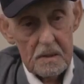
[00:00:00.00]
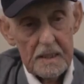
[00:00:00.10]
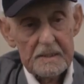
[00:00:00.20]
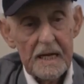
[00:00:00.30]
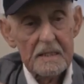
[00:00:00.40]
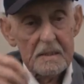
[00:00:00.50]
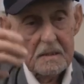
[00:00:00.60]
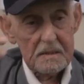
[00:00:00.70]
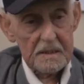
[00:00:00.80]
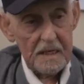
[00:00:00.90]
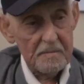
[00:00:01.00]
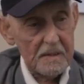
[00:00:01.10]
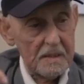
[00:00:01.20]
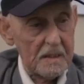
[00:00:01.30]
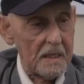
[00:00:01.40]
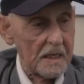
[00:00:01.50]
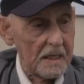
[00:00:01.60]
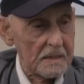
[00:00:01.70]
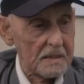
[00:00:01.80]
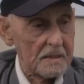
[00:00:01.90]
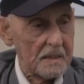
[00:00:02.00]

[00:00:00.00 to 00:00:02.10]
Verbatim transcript: at that same, uh, I got